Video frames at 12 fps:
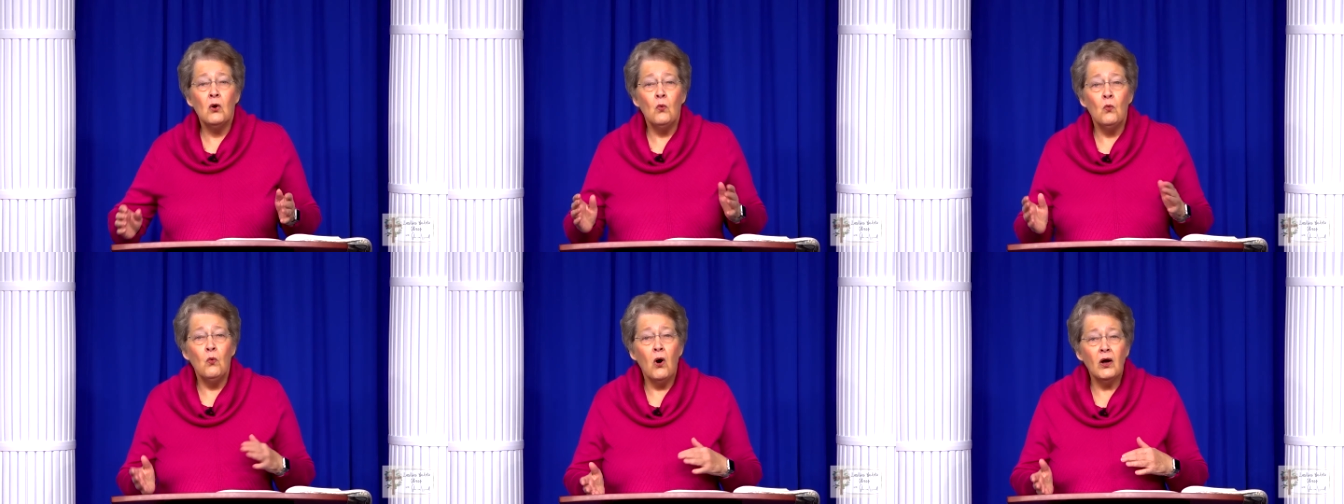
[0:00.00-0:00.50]

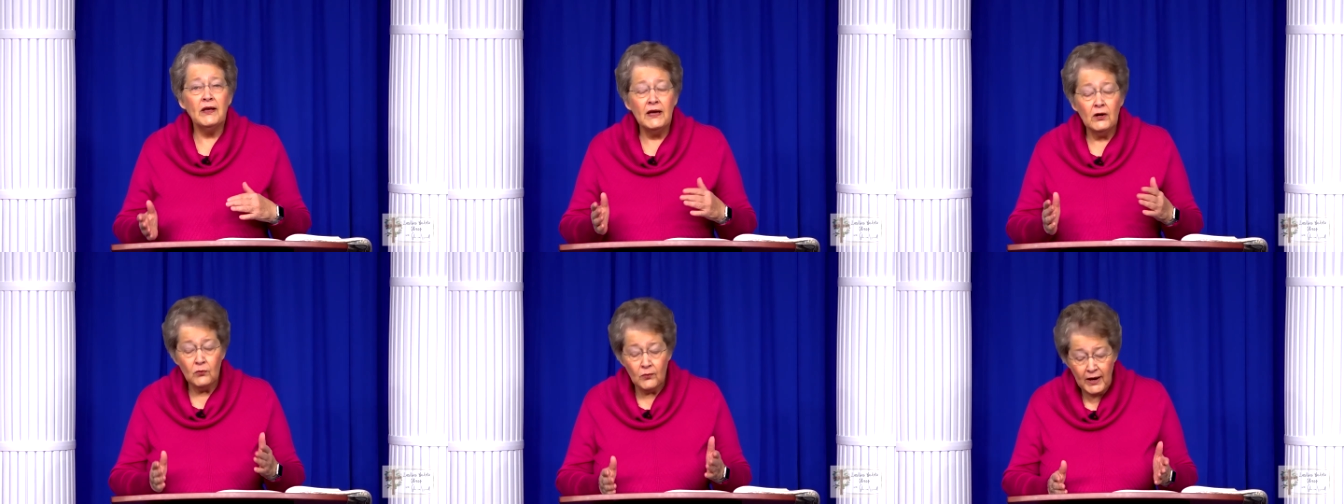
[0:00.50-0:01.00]
walking
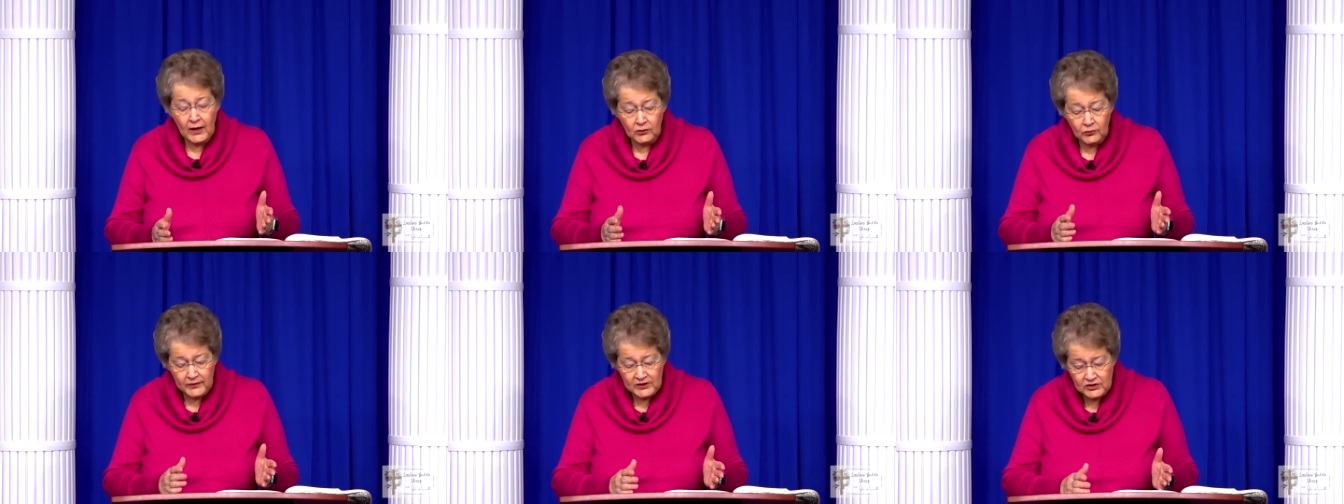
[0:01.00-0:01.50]

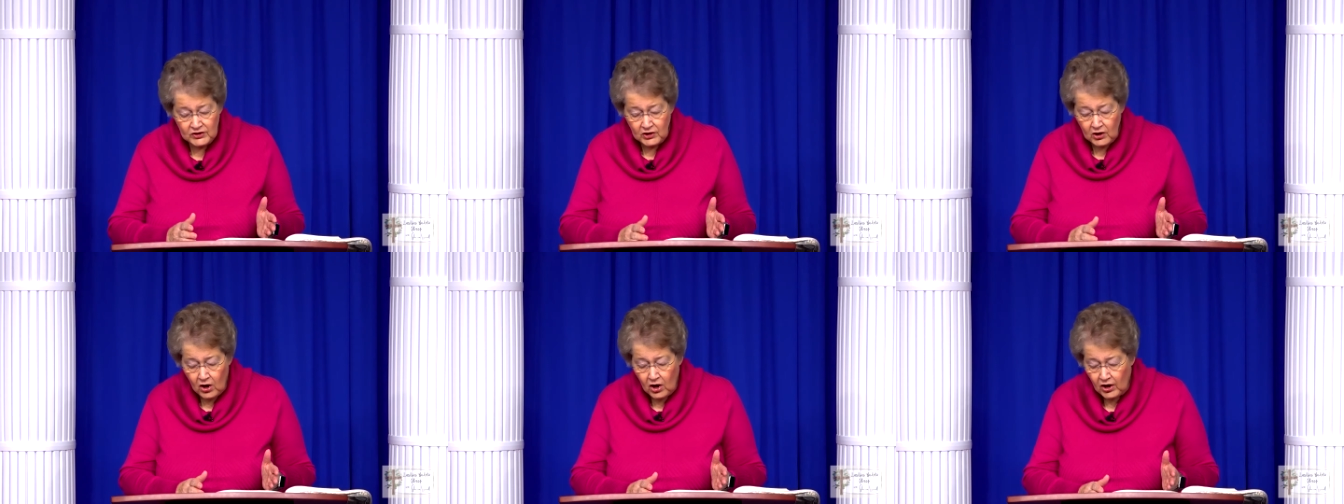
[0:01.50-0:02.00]
around with
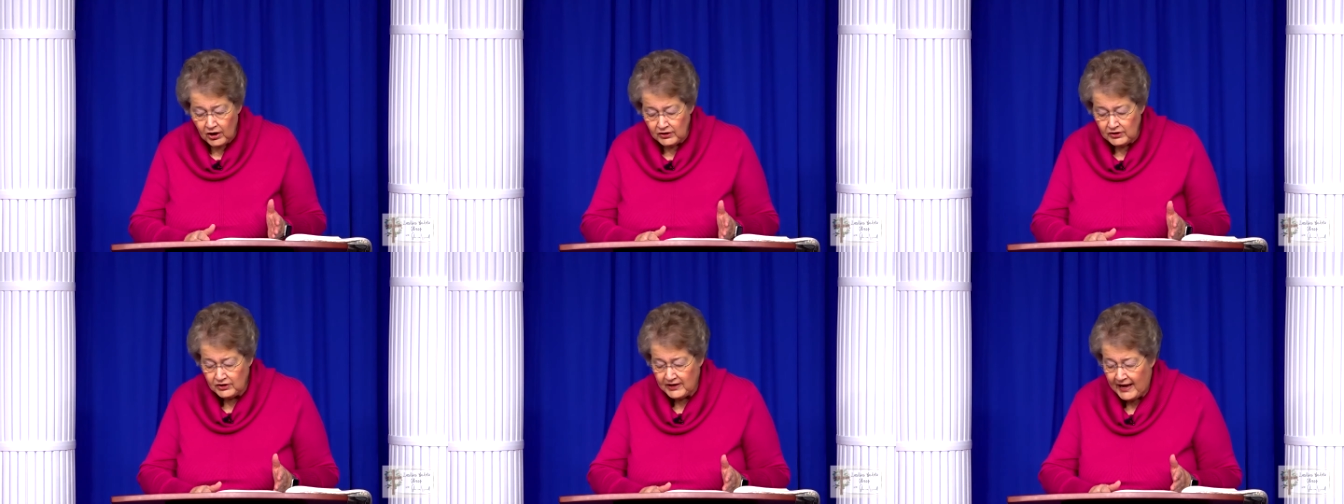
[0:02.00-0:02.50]

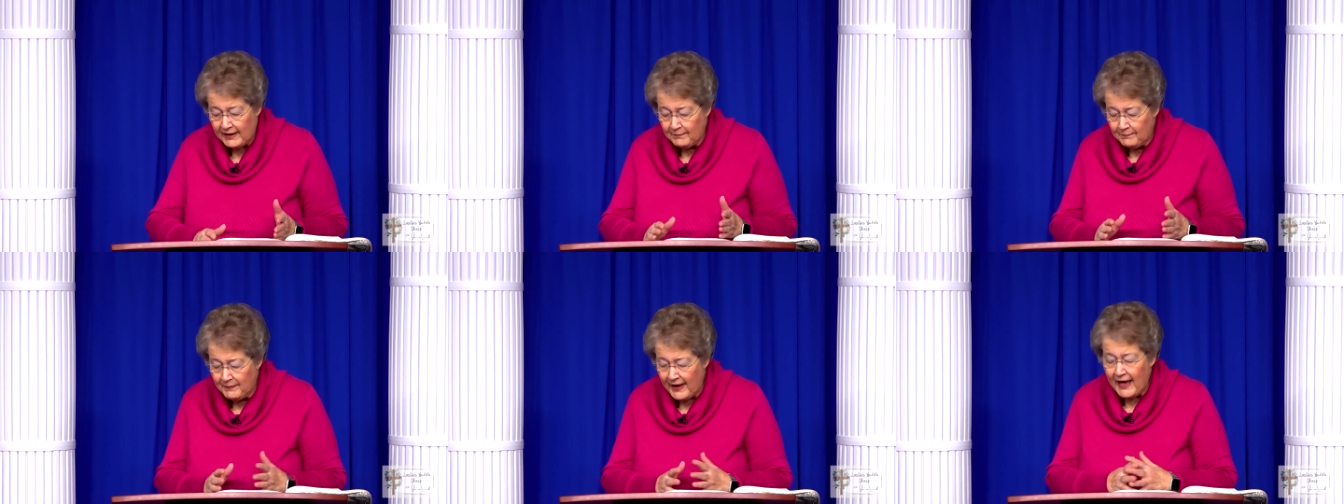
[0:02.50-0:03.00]
scars
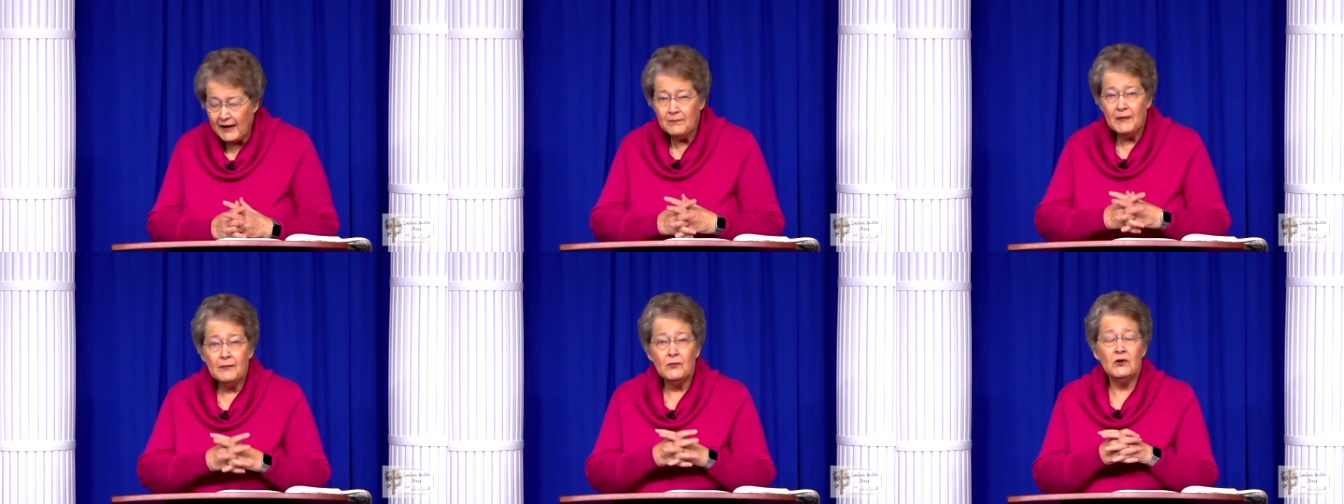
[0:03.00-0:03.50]
and bad
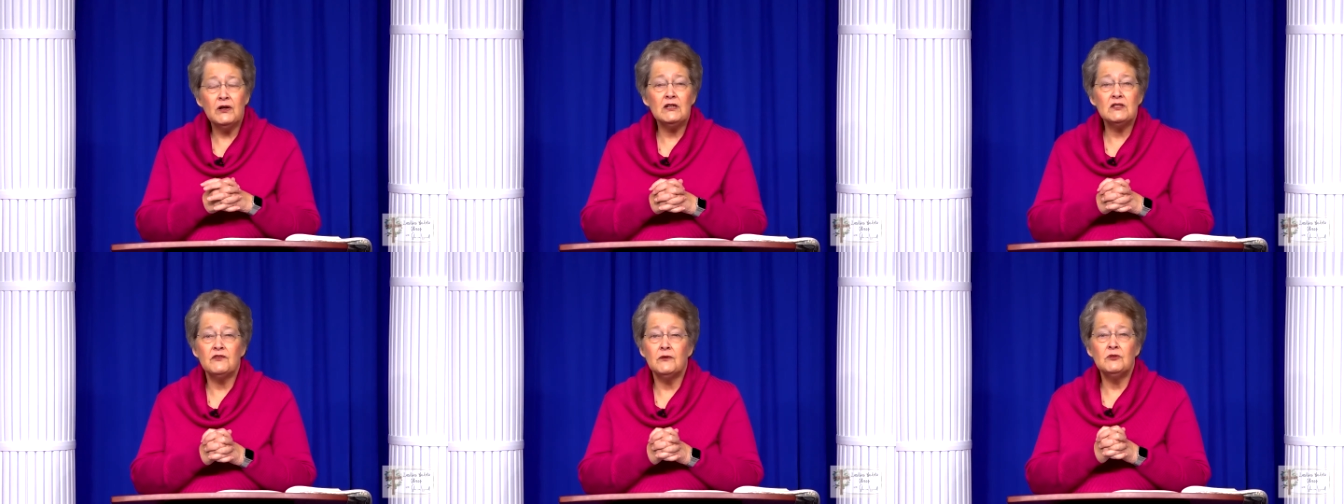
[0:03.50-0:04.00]

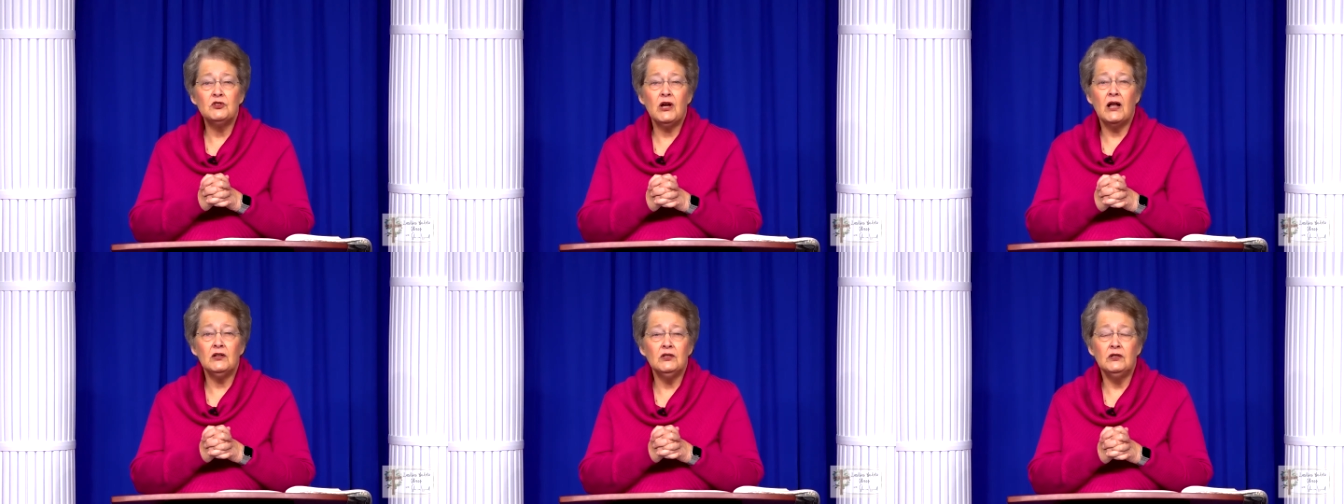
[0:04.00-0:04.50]
memories from
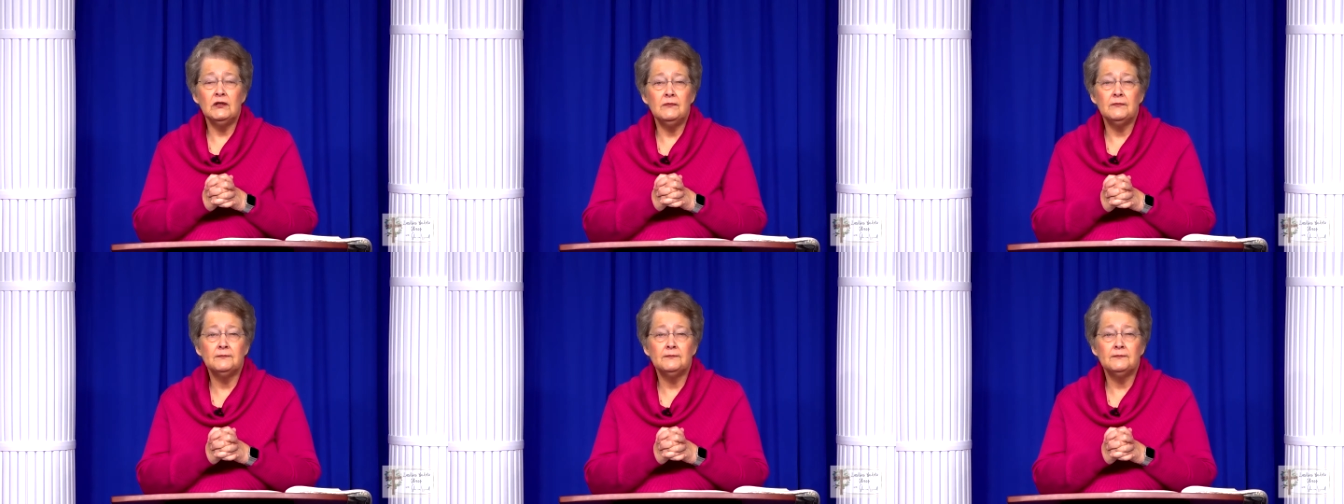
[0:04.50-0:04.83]
childhood.